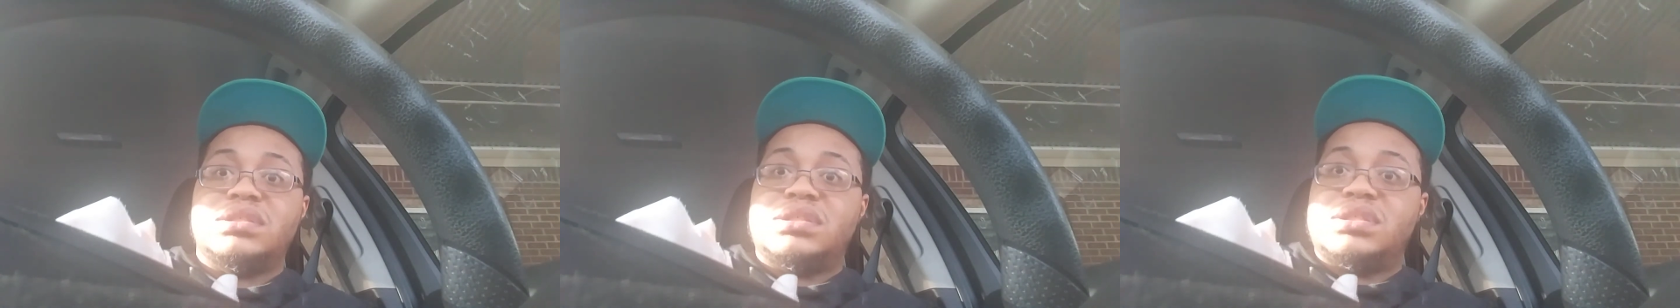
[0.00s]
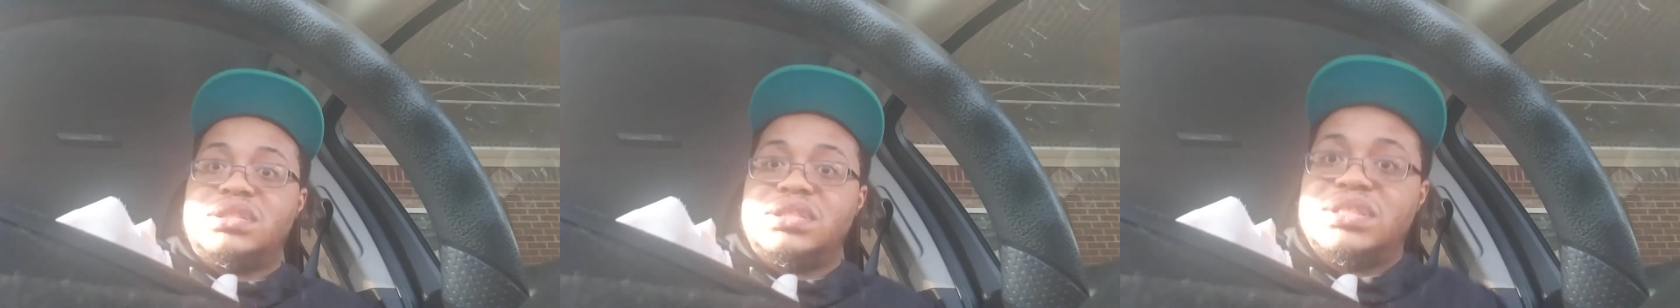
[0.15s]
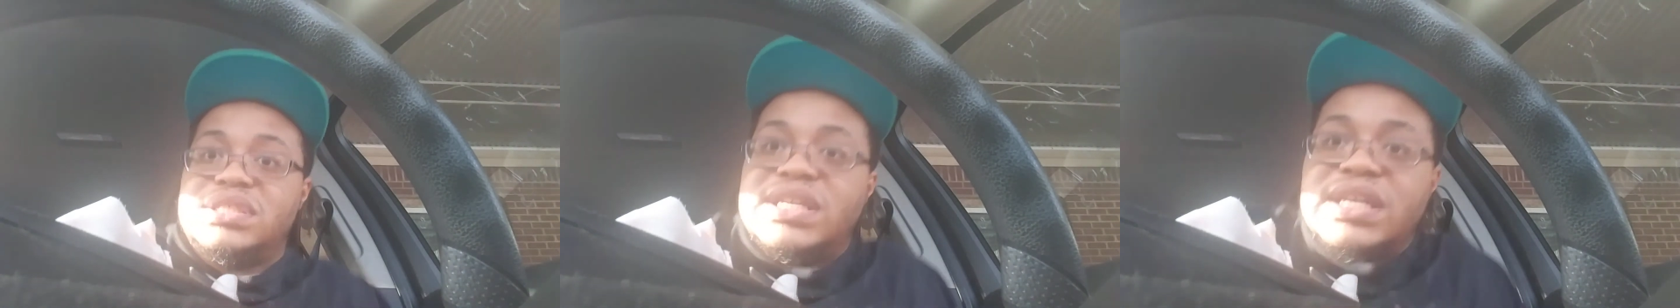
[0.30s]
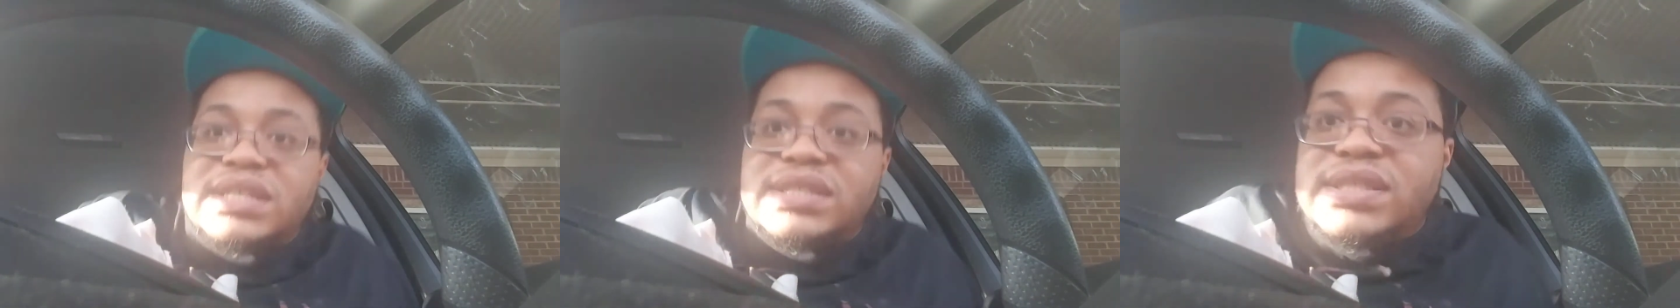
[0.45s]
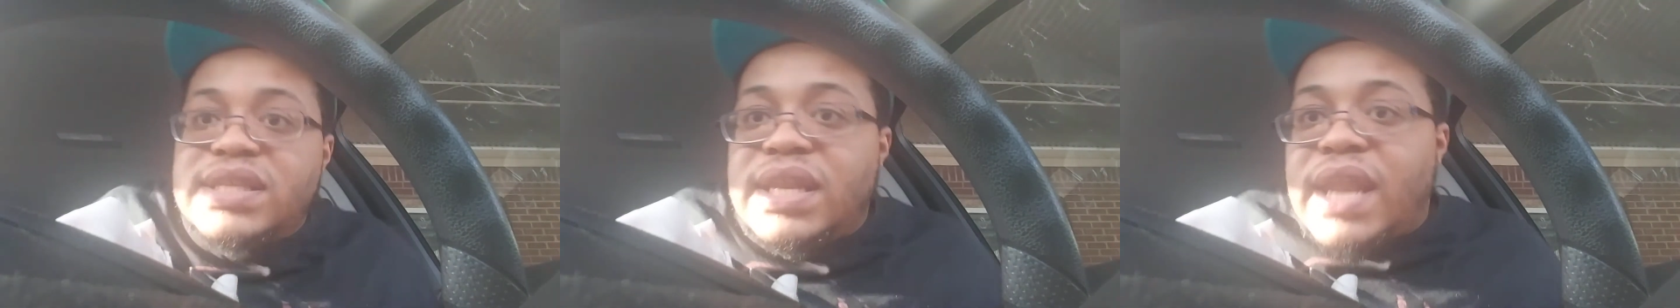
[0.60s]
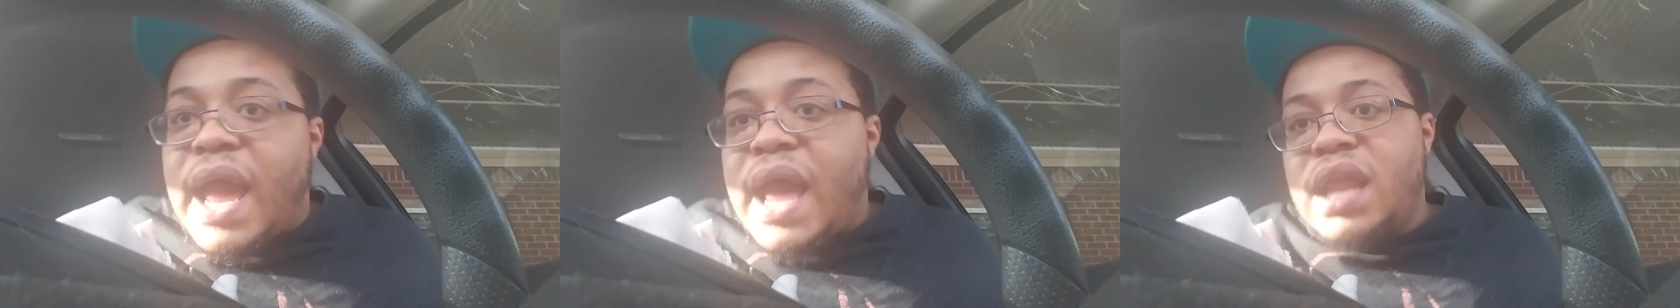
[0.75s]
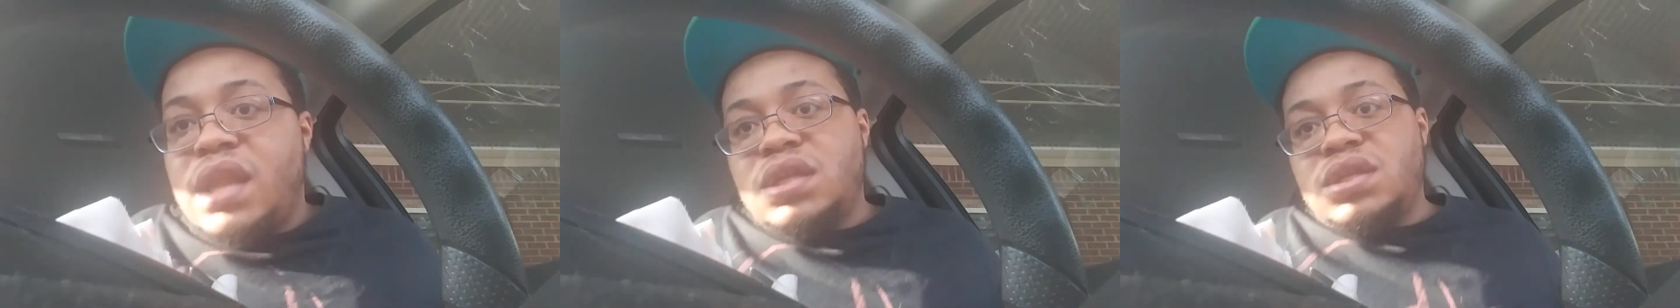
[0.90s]

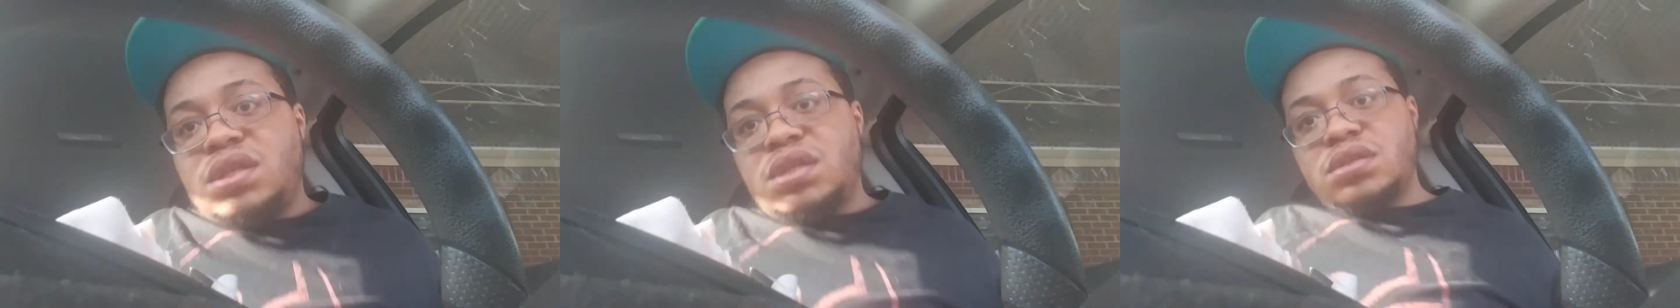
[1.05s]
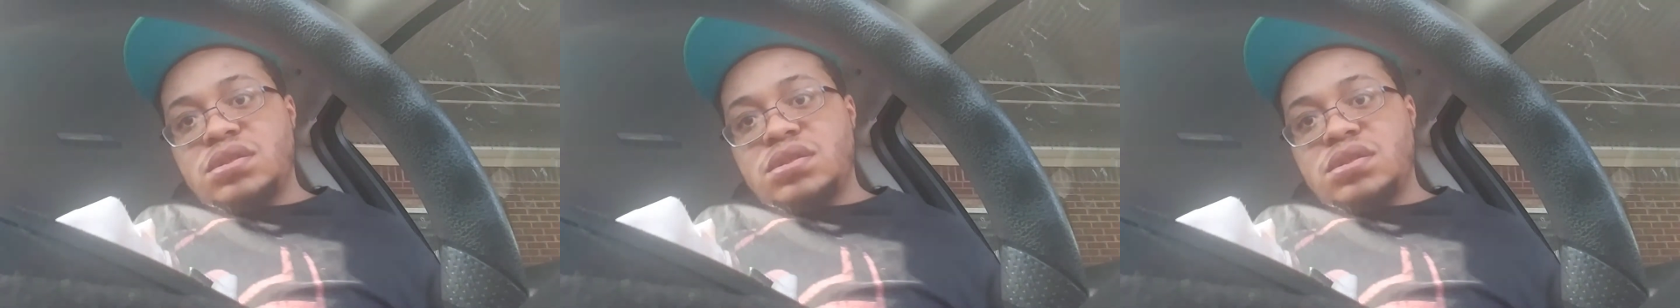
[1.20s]
$60?